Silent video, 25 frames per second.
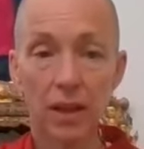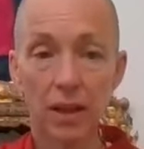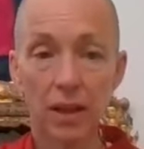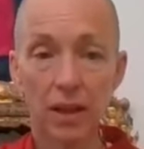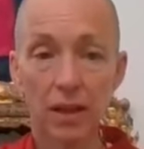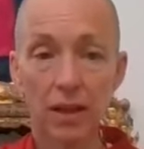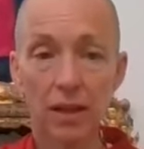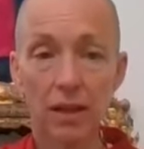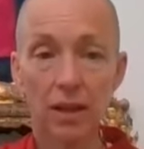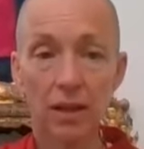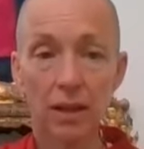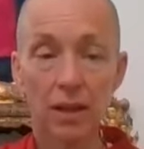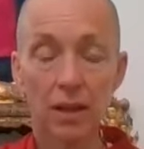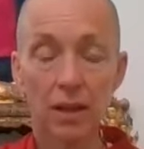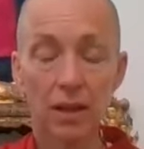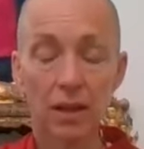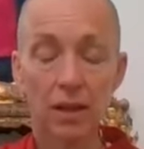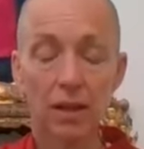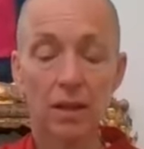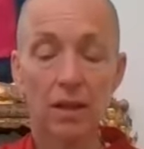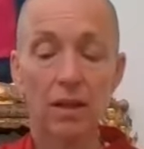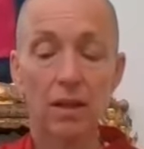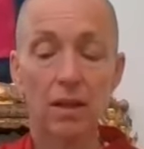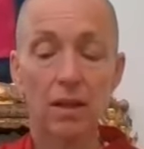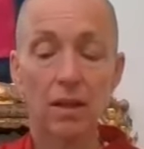in
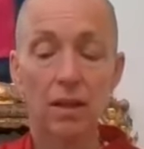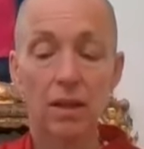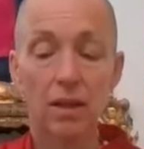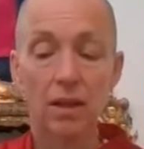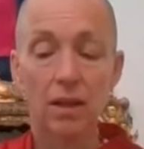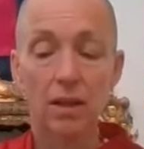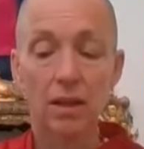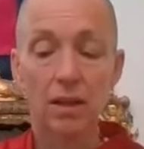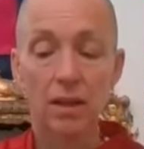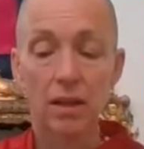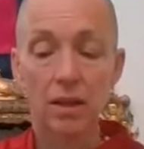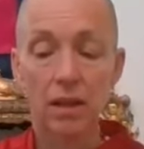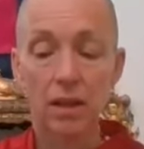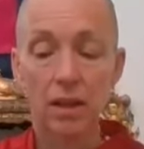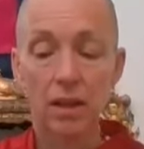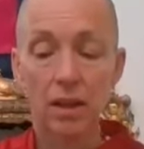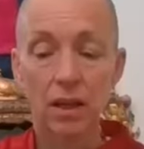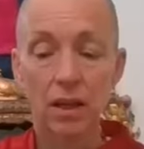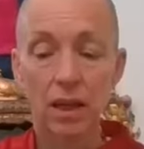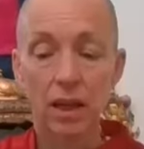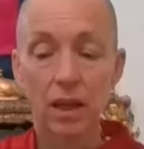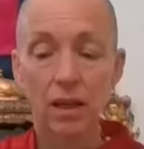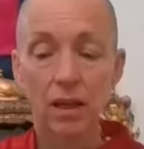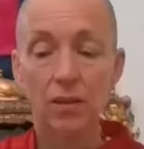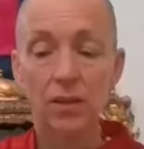
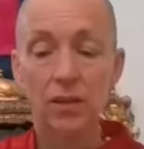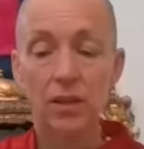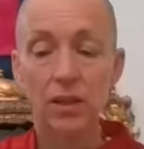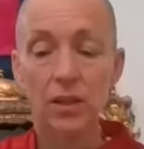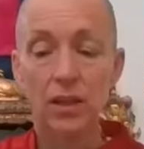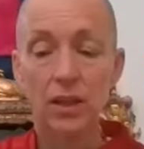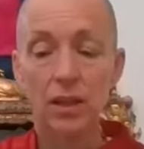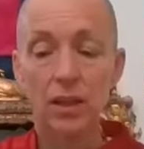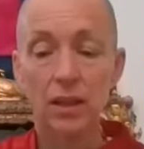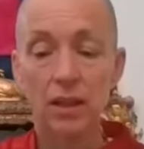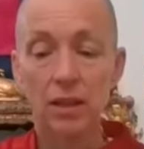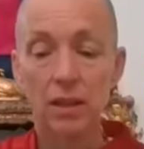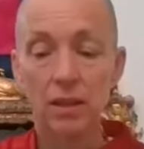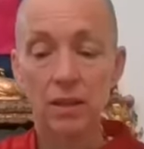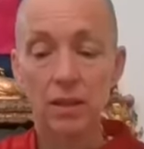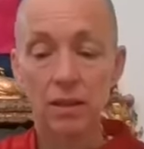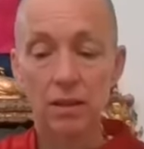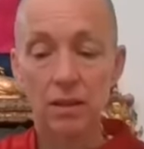clarity,